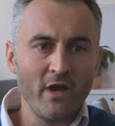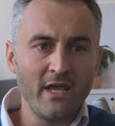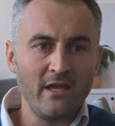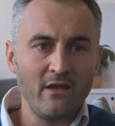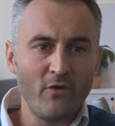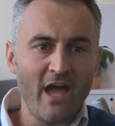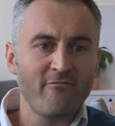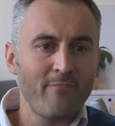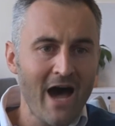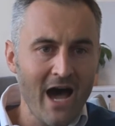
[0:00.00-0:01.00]
we
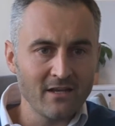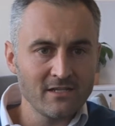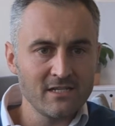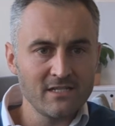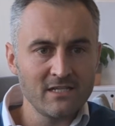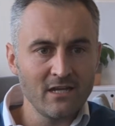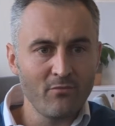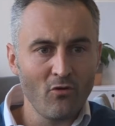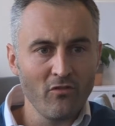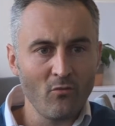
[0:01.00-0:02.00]
have partners in
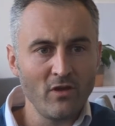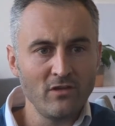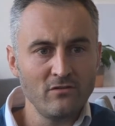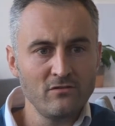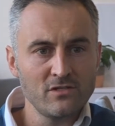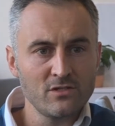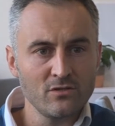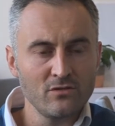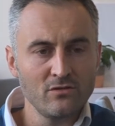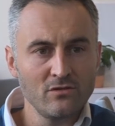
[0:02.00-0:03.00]
Singapore that we use
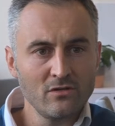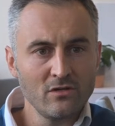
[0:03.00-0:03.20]
to